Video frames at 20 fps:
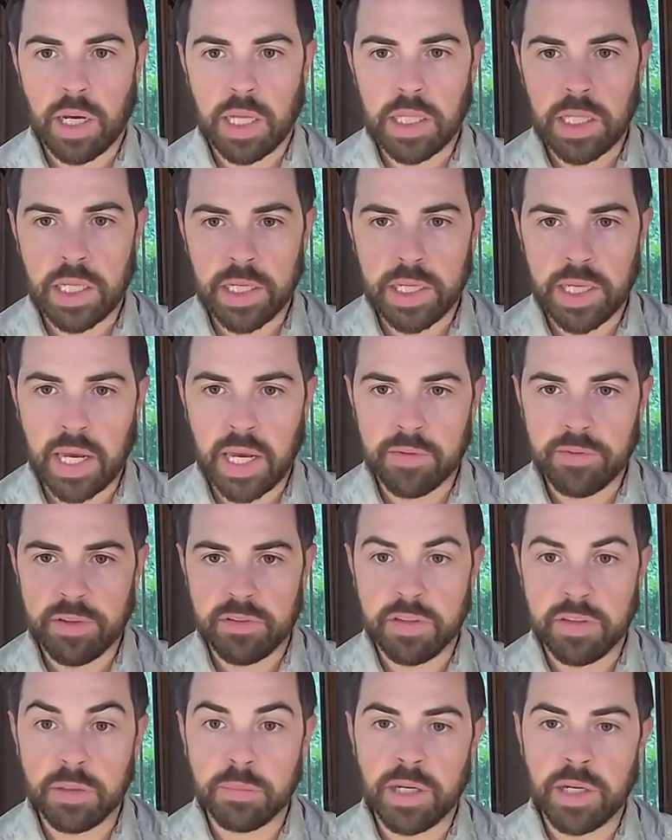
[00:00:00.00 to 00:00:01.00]
I like having
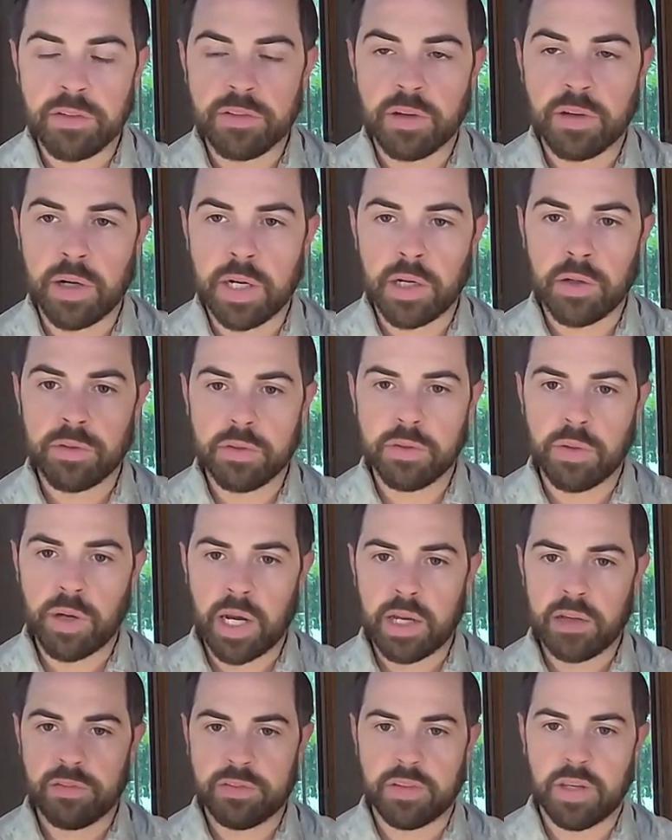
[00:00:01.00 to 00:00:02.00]
teammates that are held to a
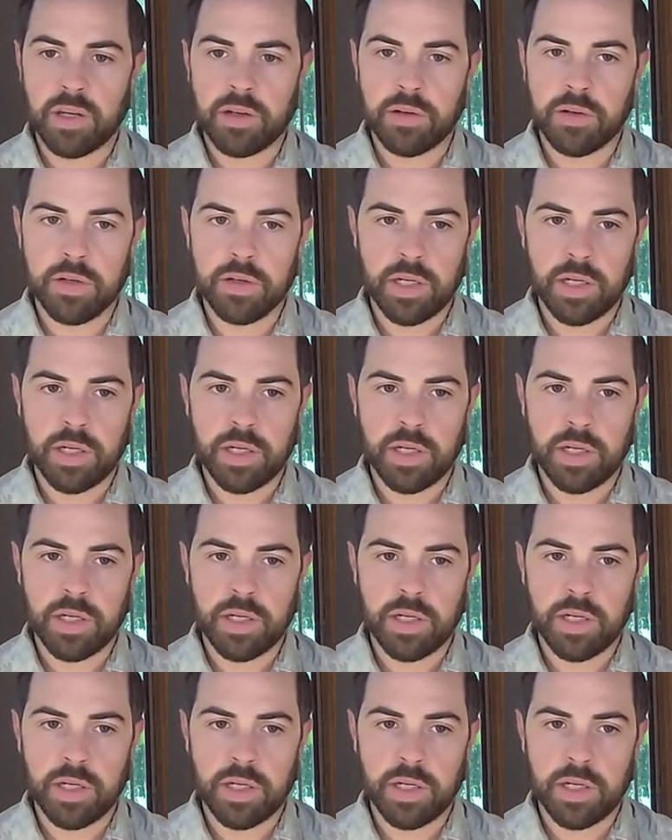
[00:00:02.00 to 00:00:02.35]
high standard.